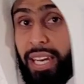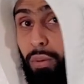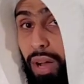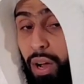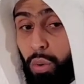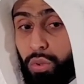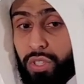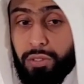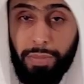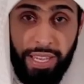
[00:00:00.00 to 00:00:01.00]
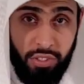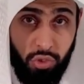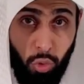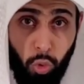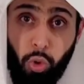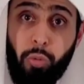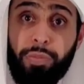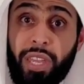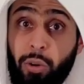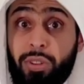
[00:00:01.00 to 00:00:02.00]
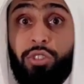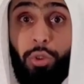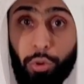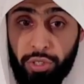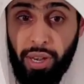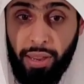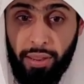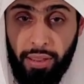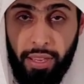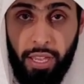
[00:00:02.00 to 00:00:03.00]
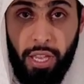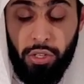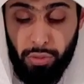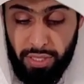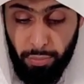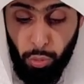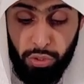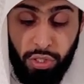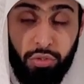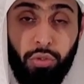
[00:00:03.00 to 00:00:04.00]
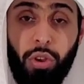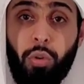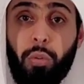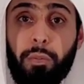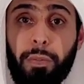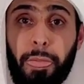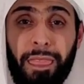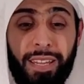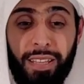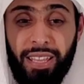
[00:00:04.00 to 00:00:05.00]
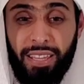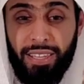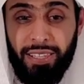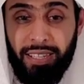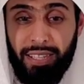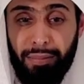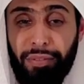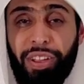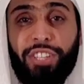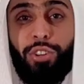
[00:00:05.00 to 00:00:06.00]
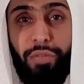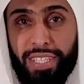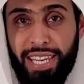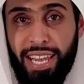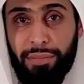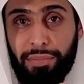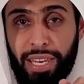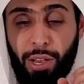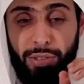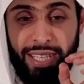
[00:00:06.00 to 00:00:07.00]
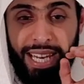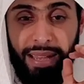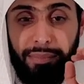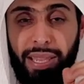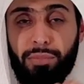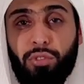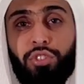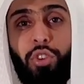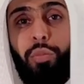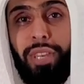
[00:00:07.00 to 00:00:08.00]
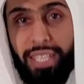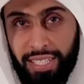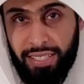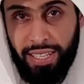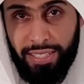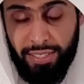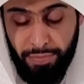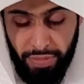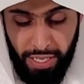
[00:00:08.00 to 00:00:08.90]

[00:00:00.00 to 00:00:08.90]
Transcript: in our houses, pets, or now in slaughtering. It's important to know the perfection of Islam and how Islam comes with so many details.